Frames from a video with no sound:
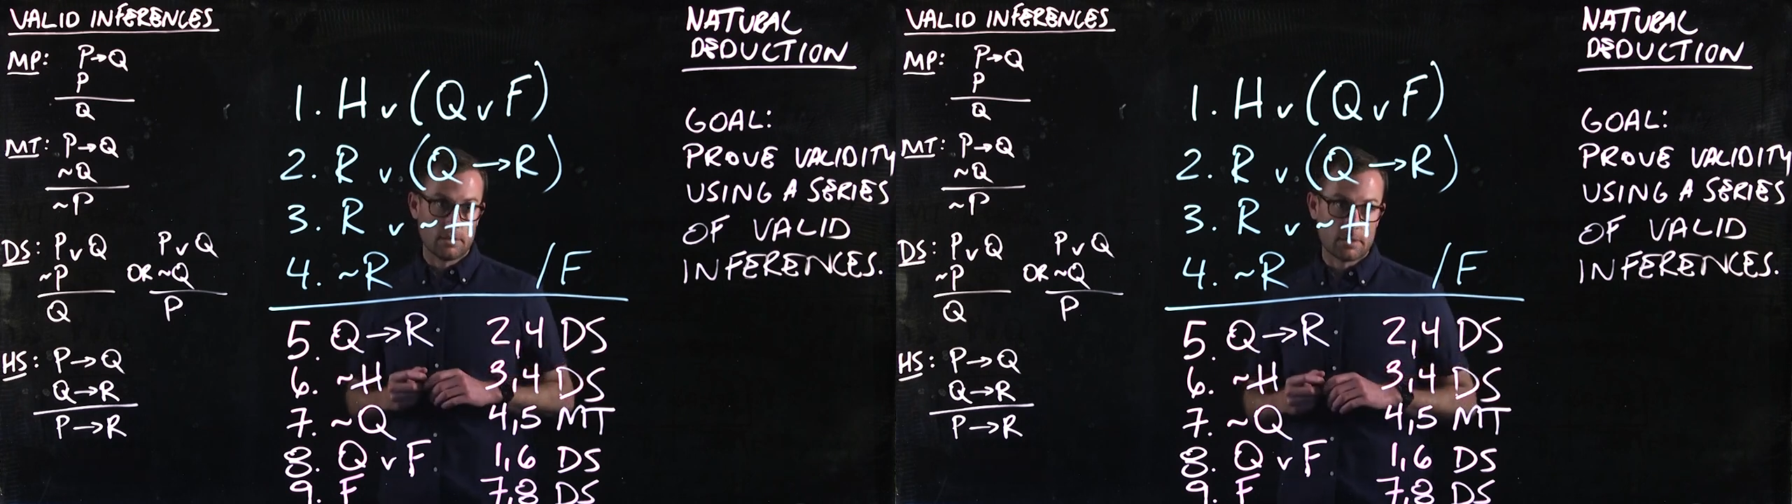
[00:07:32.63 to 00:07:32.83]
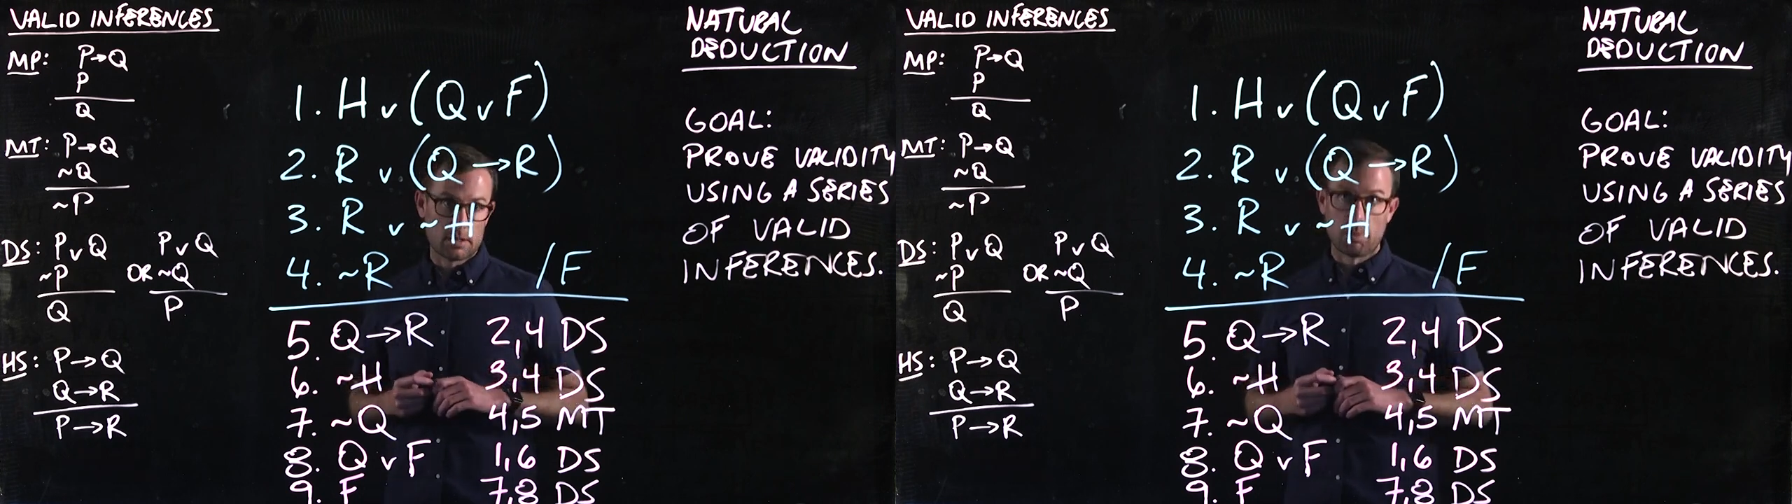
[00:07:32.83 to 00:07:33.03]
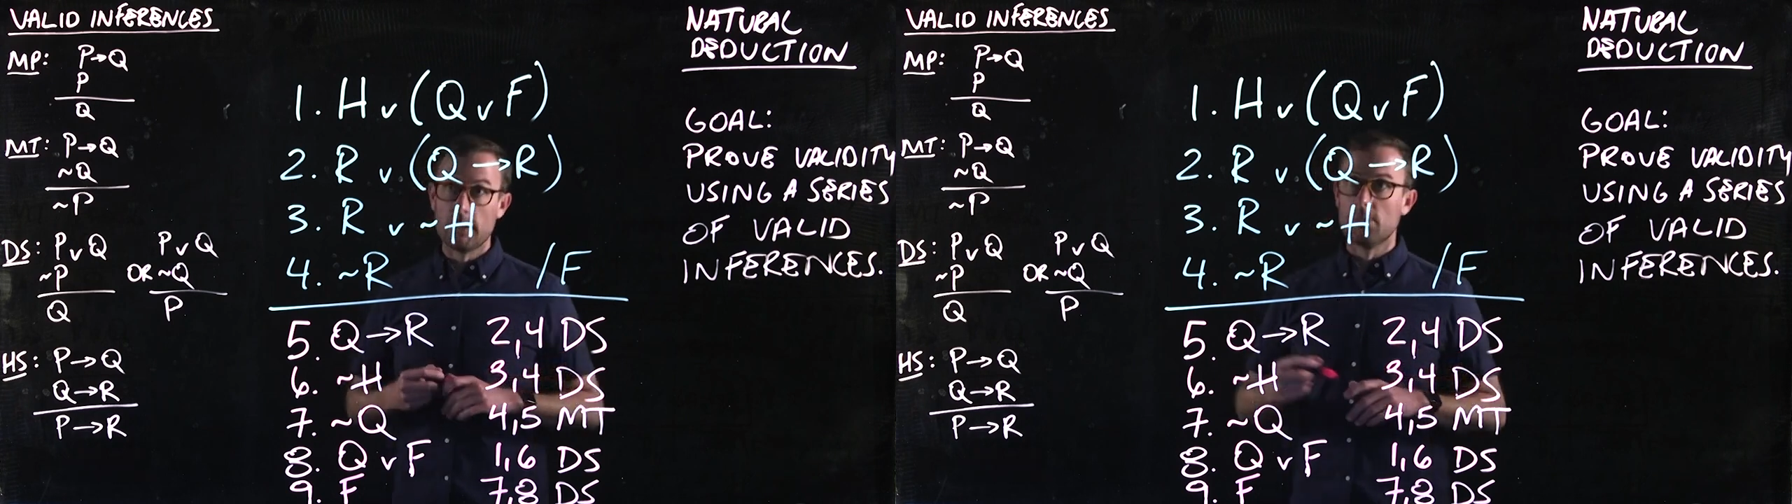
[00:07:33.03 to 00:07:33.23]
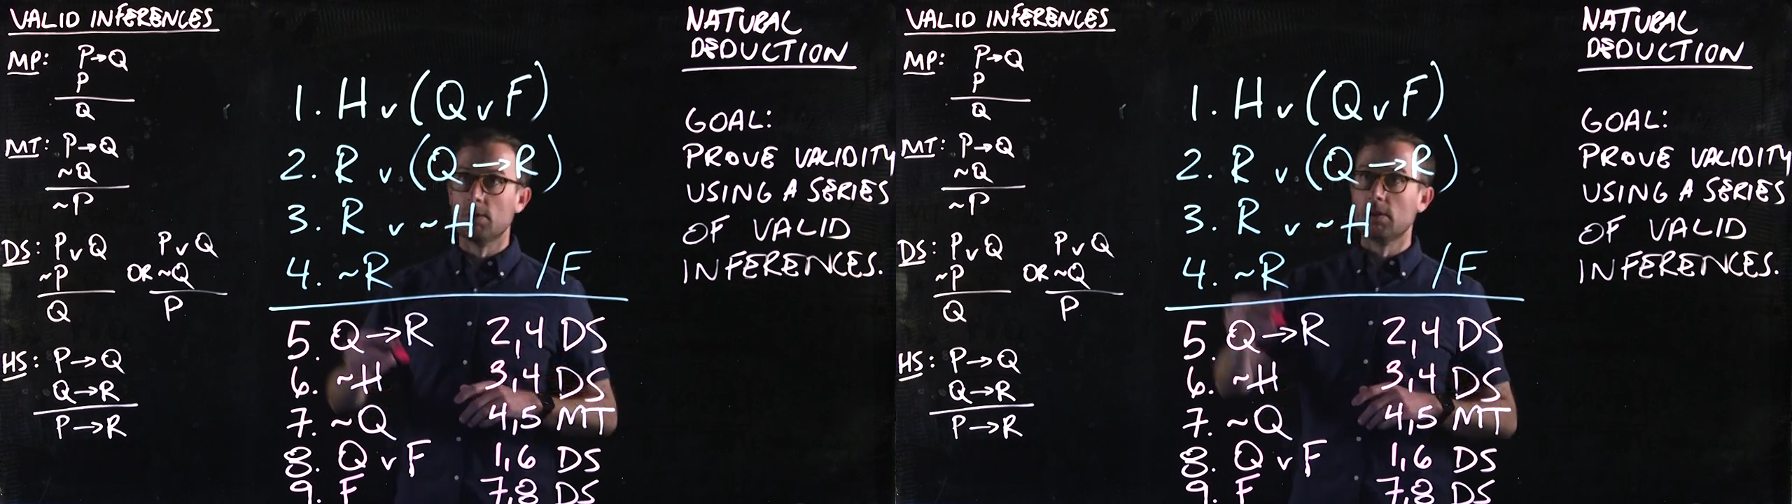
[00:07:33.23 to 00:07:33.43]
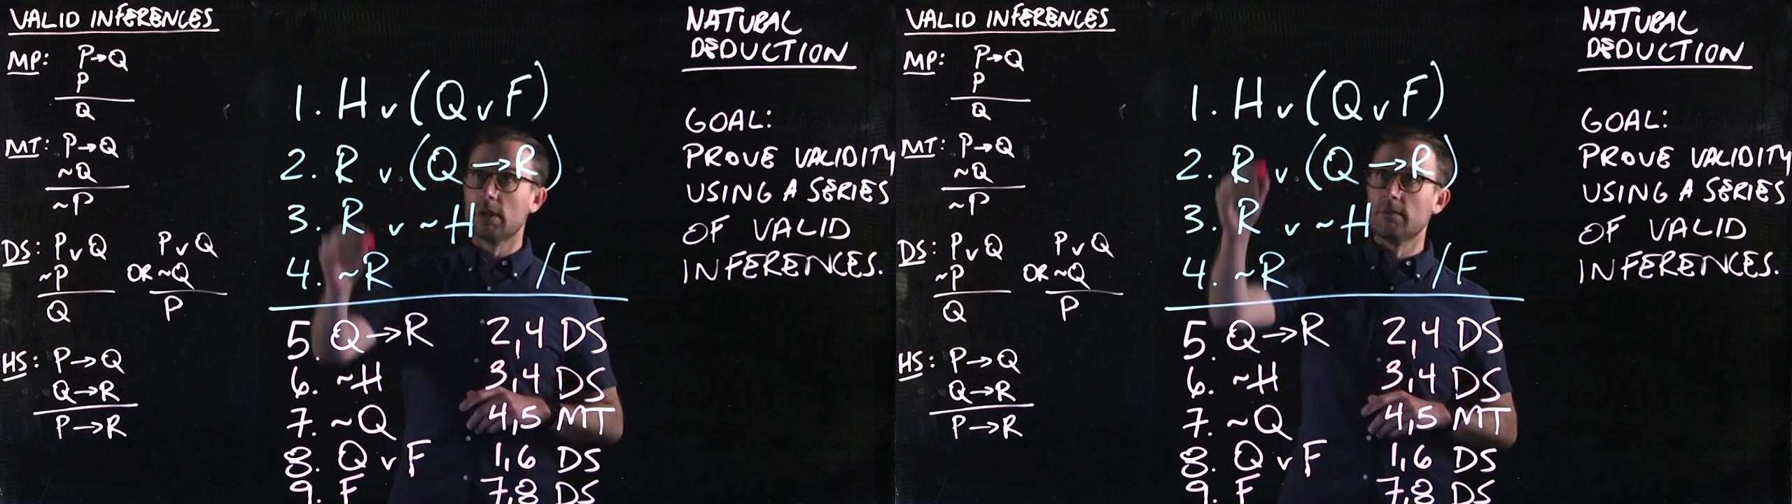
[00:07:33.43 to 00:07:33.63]

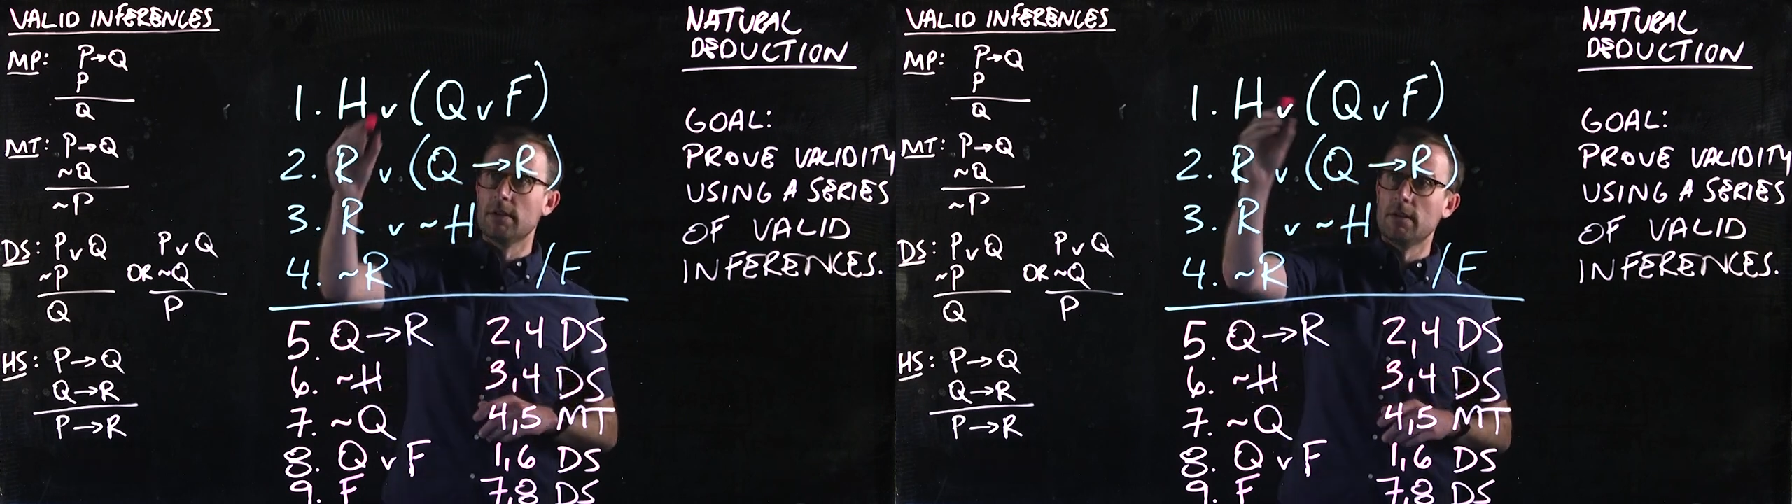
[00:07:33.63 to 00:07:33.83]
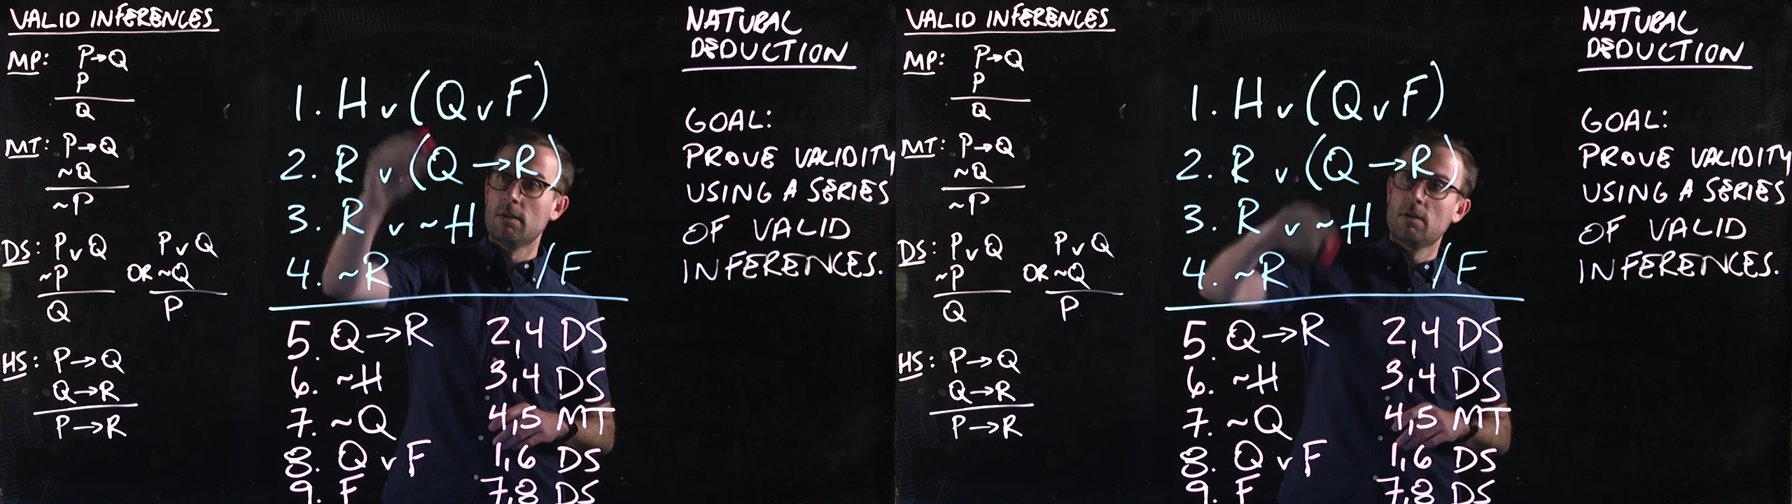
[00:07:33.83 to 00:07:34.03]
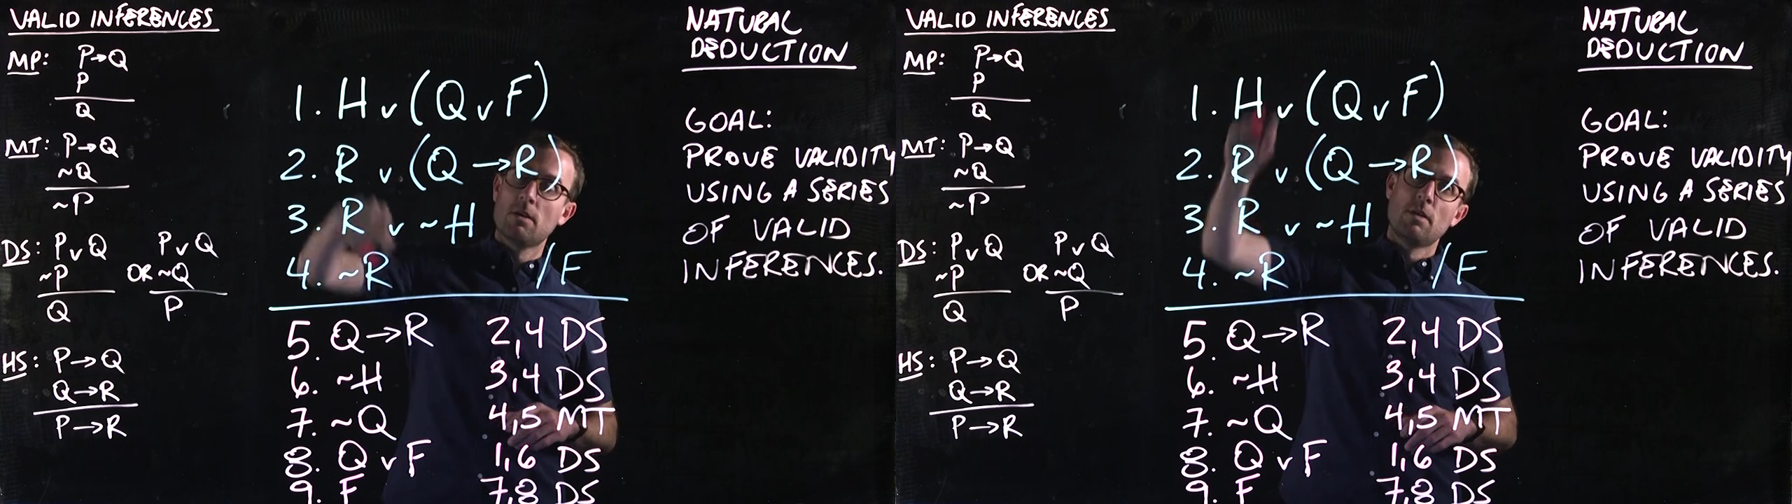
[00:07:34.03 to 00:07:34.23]
explainable given